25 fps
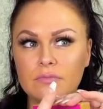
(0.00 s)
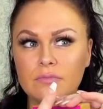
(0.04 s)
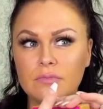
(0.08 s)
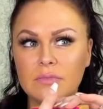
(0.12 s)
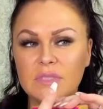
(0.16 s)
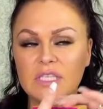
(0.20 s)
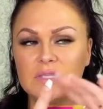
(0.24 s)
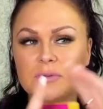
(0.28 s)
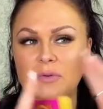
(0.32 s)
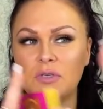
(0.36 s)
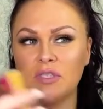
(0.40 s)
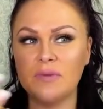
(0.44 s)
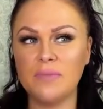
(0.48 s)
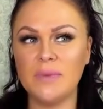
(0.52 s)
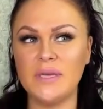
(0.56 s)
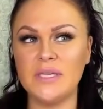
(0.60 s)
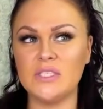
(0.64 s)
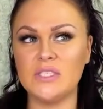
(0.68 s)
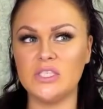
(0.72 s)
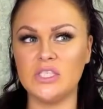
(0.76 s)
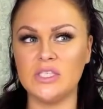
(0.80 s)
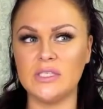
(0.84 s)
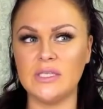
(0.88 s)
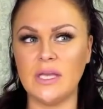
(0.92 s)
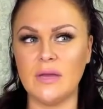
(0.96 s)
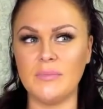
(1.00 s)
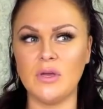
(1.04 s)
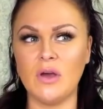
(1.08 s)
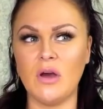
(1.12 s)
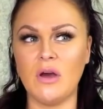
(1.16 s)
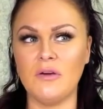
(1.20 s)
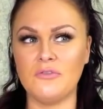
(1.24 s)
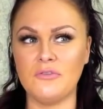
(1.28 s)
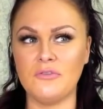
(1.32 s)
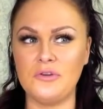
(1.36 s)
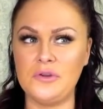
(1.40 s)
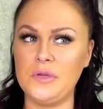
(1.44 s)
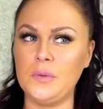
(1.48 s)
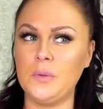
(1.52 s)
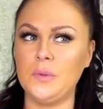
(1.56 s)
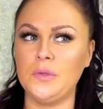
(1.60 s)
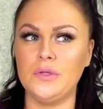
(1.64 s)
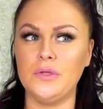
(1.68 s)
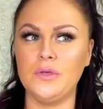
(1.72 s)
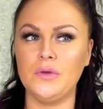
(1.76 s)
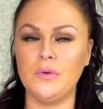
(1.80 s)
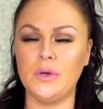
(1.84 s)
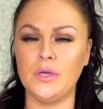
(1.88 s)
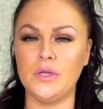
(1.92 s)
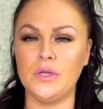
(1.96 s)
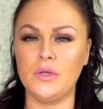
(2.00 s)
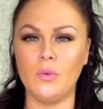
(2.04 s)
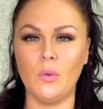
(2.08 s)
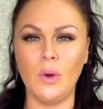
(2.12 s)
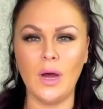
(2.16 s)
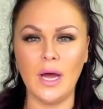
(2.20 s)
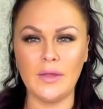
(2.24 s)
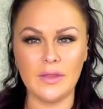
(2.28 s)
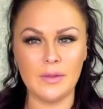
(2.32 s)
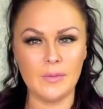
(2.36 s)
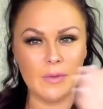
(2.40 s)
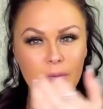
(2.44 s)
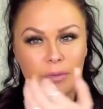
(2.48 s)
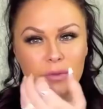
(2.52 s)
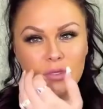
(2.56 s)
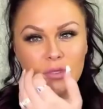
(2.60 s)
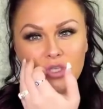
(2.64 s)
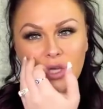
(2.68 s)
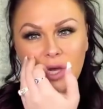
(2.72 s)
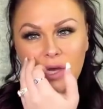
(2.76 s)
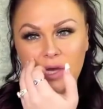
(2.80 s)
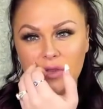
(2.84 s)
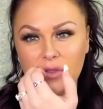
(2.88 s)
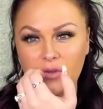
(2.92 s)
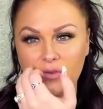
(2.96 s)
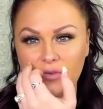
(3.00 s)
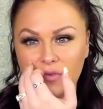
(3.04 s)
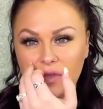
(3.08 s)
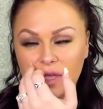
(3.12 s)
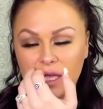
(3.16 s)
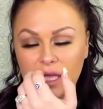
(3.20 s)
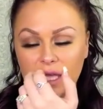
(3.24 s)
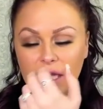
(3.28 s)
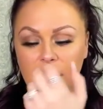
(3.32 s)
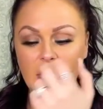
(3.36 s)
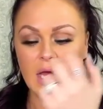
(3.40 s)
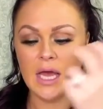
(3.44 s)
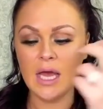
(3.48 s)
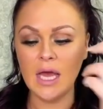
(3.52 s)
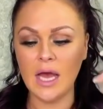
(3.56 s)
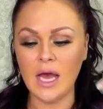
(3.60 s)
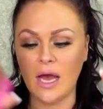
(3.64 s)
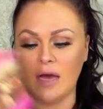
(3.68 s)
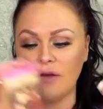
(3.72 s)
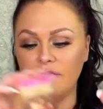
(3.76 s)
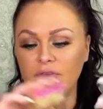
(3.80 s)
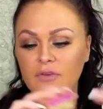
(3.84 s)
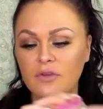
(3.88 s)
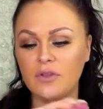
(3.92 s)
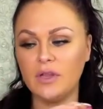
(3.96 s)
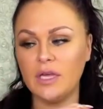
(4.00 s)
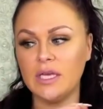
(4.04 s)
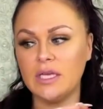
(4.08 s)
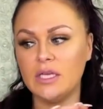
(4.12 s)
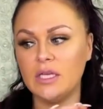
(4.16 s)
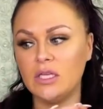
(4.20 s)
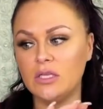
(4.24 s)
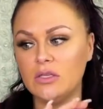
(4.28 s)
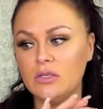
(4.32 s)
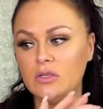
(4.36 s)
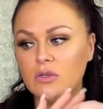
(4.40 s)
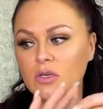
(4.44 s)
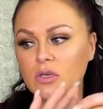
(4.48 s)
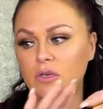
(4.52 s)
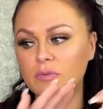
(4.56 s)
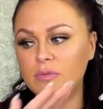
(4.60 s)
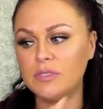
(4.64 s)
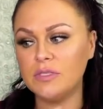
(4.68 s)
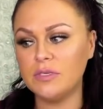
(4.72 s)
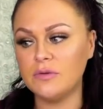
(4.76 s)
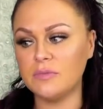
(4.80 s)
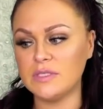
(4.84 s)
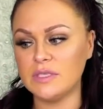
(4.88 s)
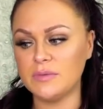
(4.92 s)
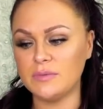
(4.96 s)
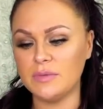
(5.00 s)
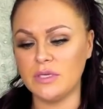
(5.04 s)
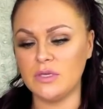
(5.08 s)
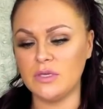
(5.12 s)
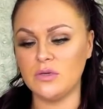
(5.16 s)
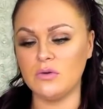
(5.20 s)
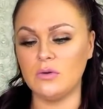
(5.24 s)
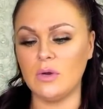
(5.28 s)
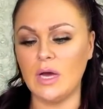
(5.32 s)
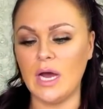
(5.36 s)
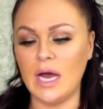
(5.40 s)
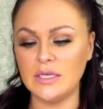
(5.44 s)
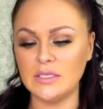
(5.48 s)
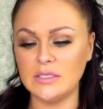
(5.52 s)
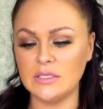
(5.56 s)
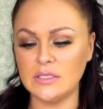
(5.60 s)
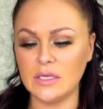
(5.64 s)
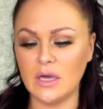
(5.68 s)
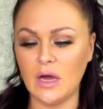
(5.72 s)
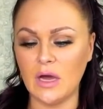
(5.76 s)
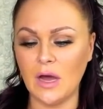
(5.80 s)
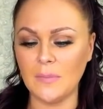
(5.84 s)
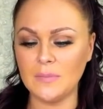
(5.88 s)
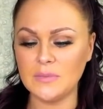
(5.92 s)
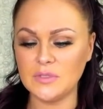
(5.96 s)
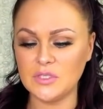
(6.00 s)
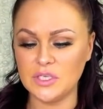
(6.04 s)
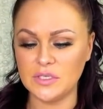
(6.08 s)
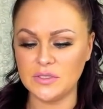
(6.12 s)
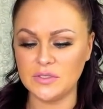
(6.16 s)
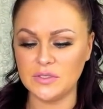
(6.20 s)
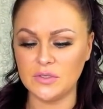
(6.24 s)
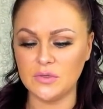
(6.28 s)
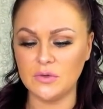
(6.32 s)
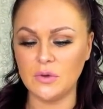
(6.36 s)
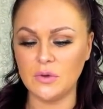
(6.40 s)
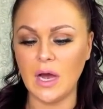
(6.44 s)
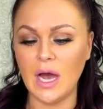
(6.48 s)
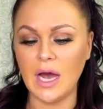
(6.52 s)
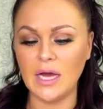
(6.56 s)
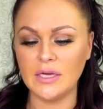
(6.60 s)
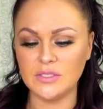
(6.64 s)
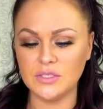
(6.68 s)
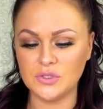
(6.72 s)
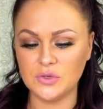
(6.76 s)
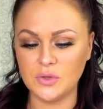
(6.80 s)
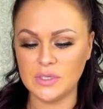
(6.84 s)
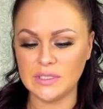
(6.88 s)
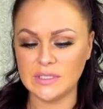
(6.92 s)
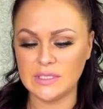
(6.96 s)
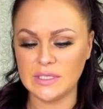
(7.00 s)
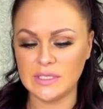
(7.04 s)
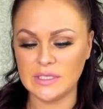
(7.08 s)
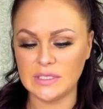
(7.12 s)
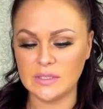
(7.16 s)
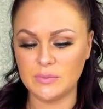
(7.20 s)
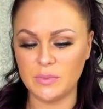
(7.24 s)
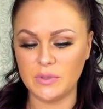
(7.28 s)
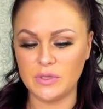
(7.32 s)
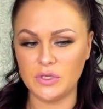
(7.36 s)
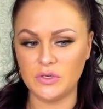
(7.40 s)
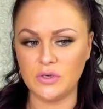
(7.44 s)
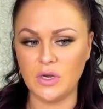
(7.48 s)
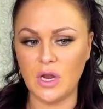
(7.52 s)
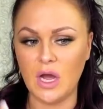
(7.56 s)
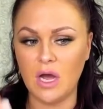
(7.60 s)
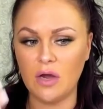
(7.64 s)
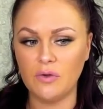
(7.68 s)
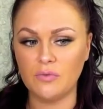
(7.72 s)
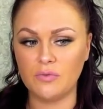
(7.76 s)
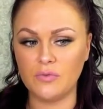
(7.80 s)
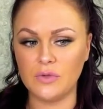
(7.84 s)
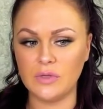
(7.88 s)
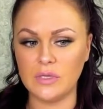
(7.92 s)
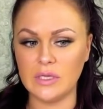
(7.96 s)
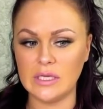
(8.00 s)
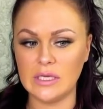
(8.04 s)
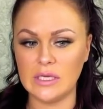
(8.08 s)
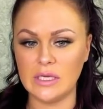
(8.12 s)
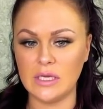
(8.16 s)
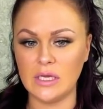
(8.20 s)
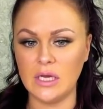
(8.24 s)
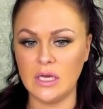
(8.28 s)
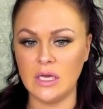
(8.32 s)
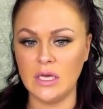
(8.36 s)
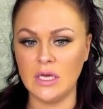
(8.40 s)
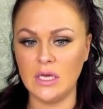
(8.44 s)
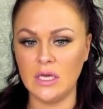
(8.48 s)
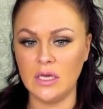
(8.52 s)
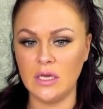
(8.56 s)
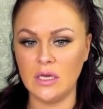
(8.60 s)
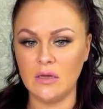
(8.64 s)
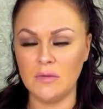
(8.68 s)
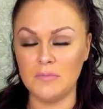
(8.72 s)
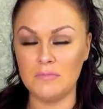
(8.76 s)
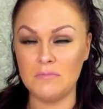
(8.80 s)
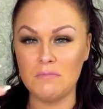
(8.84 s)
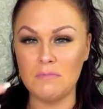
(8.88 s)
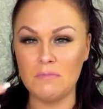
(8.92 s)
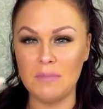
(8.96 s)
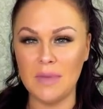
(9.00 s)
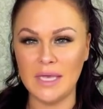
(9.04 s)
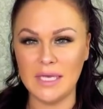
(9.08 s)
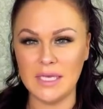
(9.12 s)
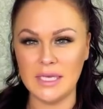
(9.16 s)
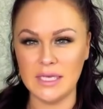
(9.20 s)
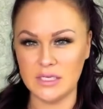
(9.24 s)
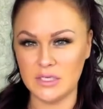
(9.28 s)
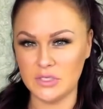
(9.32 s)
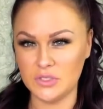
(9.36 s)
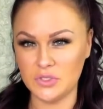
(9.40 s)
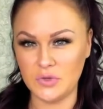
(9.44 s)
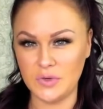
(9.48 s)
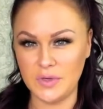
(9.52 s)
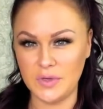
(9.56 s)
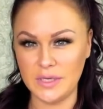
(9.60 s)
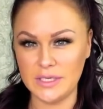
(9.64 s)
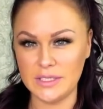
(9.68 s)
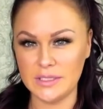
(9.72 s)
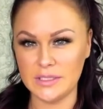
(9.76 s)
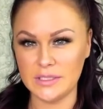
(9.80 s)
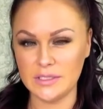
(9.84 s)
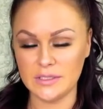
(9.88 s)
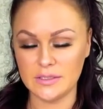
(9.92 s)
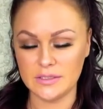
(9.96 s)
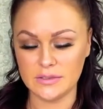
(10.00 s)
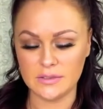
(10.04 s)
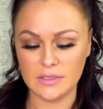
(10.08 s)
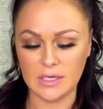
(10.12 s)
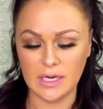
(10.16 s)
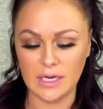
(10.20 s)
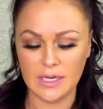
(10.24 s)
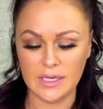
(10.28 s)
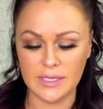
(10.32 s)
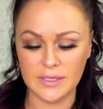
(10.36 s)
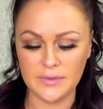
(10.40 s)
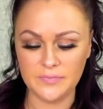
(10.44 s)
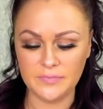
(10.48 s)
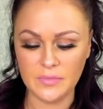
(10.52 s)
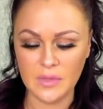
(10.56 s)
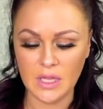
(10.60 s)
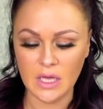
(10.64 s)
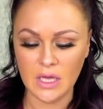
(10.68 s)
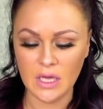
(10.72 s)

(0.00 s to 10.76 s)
this person may just not be offering you what you want. They may be dragging their feet. I feel like you could be dealing with somebody who has options, who has choices, but they're not really making a choice, right?